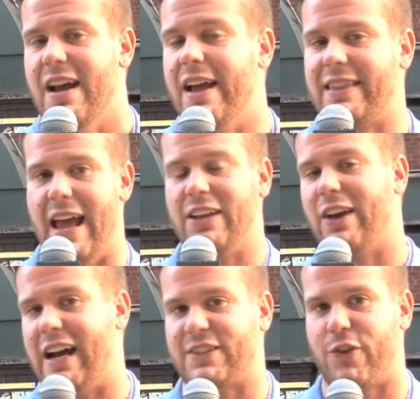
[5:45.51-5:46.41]
And thank
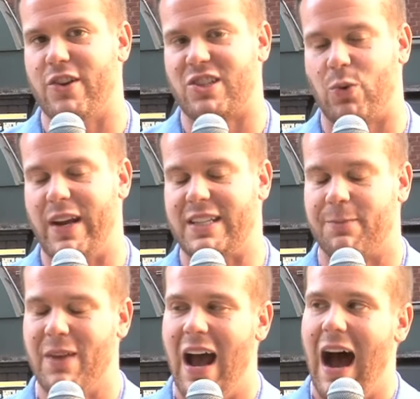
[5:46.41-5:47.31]
you guys for those
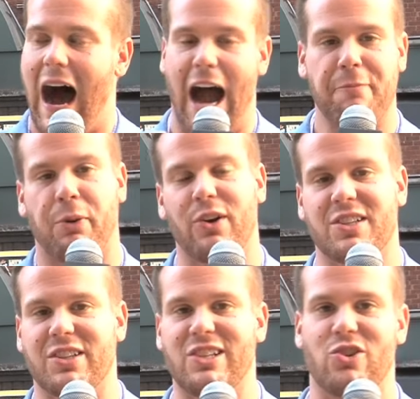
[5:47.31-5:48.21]
tweets. I
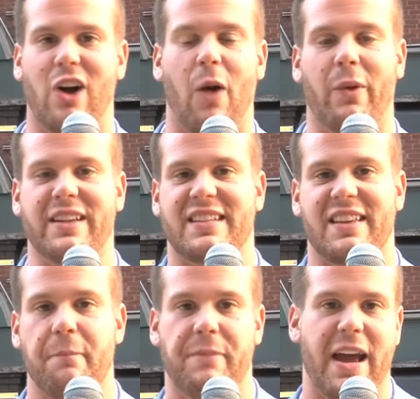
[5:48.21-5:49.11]
personally do not want to see
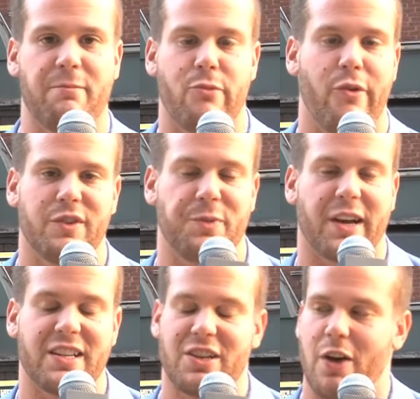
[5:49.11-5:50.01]
them ban moves
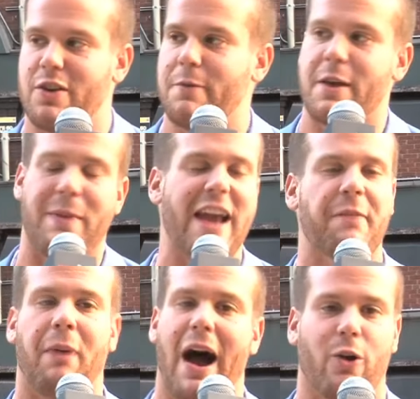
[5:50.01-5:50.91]
because you know you, you
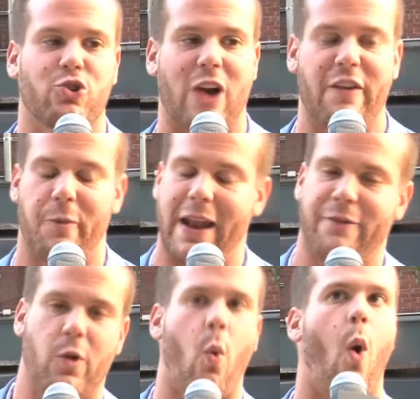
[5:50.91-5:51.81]
banned a pile driver, but
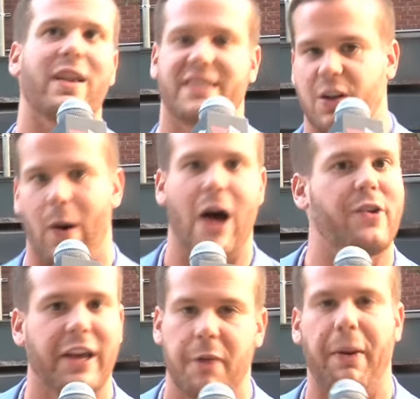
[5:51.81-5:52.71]
every once in a while
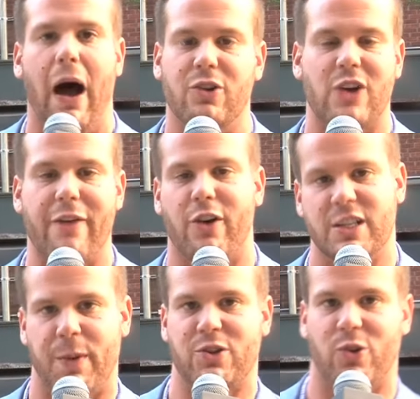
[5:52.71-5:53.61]
you'll get a pile driver
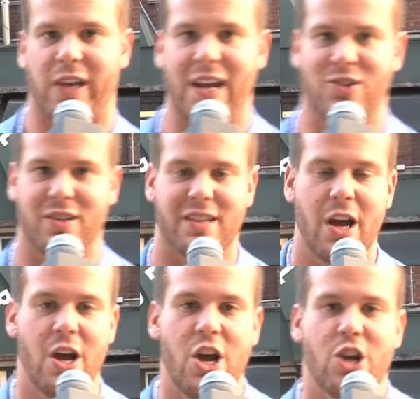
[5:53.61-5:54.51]
on special occasions.
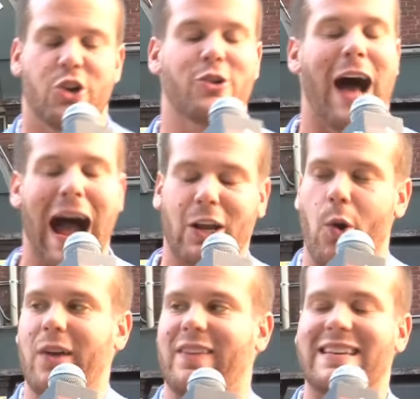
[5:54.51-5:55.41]
You're not
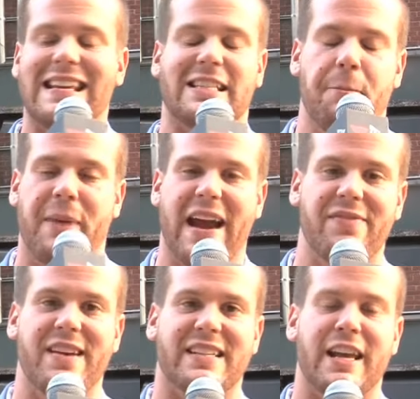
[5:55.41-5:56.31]
going to need to
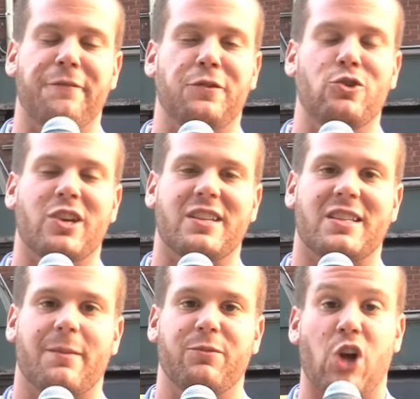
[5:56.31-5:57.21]
ban this if you
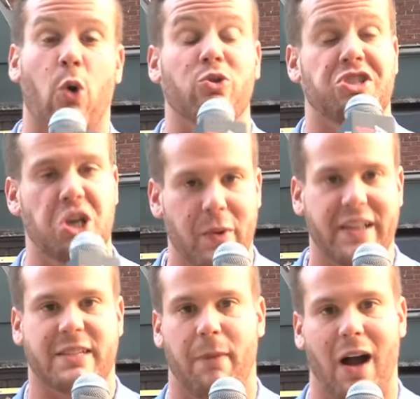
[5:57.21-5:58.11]
just don't do
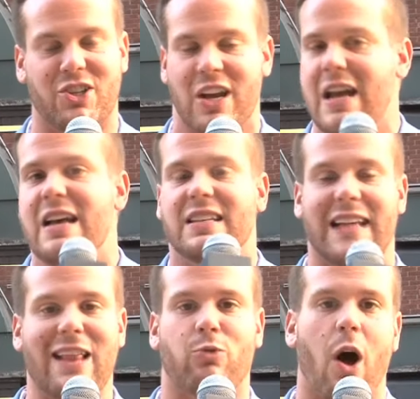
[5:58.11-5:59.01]
it as much.
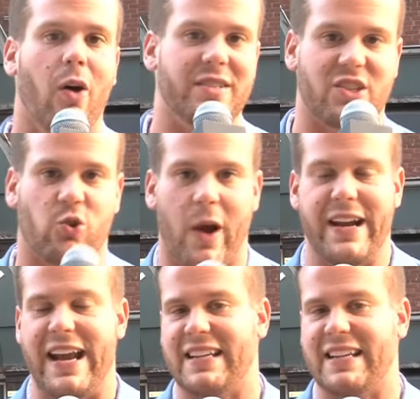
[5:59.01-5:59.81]
Seth Rollins is great.